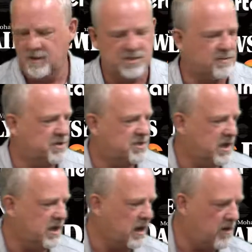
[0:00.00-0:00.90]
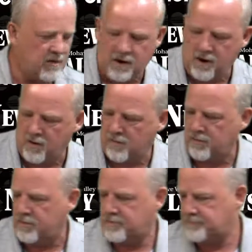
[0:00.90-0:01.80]
Should we check out
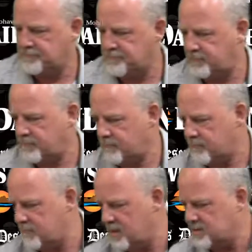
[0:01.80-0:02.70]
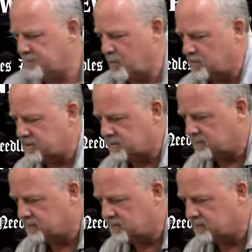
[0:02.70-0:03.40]
our sports?